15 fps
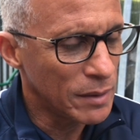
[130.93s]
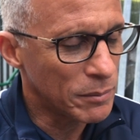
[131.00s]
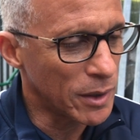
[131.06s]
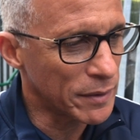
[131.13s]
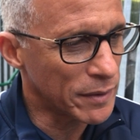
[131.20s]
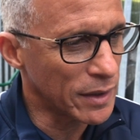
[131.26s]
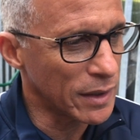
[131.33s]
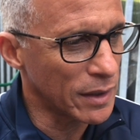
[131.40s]

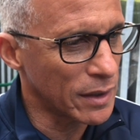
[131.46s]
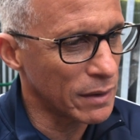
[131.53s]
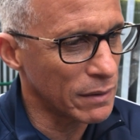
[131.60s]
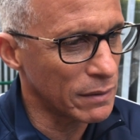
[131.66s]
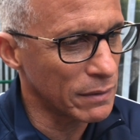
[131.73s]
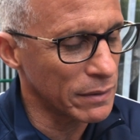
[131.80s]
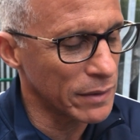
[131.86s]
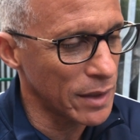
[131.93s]
I
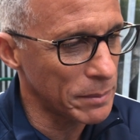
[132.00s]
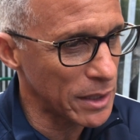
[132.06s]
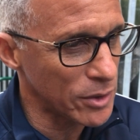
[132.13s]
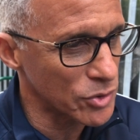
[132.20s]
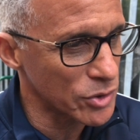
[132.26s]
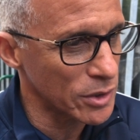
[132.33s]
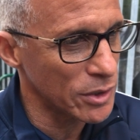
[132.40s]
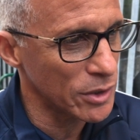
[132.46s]
think their
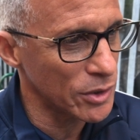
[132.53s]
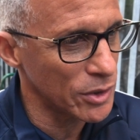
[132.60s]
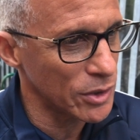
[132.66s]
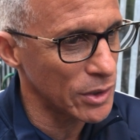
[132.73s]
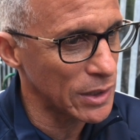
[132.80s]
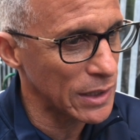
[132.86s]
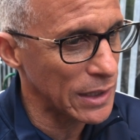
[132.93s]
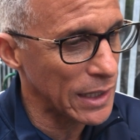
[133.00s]

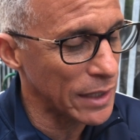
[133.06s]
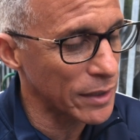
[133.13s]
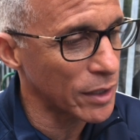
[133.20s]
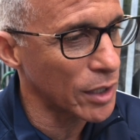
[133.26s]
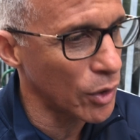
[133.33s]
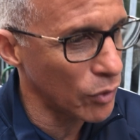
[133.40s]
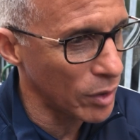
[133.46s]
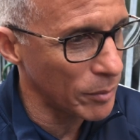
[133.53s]
manager had a
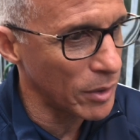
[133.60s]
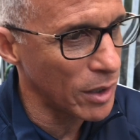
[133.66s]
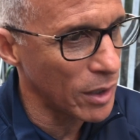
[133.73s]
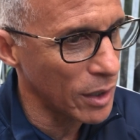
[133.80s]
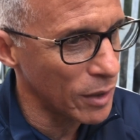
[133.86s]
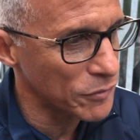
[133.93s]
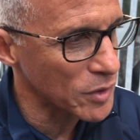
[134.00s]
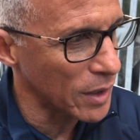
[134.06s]
go at him at
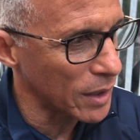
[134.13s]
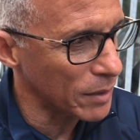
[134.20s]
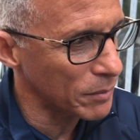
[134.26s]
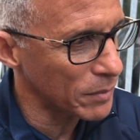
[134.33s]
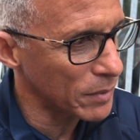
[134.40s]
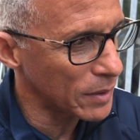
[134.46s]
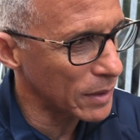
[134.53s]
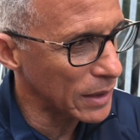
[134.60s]
half
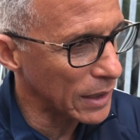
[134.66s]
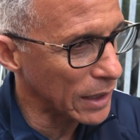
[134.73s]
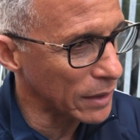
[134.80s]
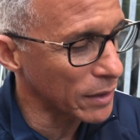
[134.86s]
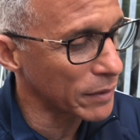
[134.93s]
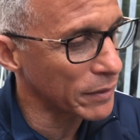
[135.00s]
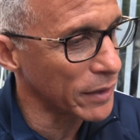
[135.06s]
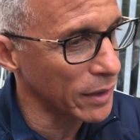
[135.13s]
time,
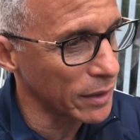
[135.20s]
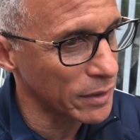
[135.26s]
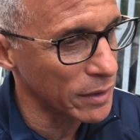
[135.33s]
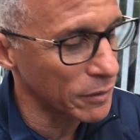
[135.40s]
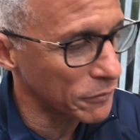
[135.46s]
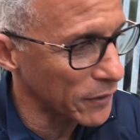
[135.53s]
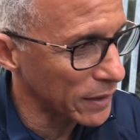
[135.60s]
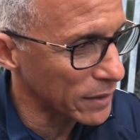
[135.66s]
and I think it
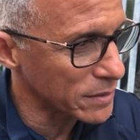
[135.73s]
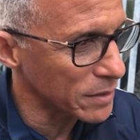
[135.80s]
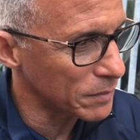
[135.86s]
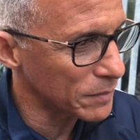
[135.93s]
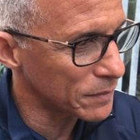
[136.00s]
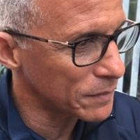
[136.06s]
did affect him.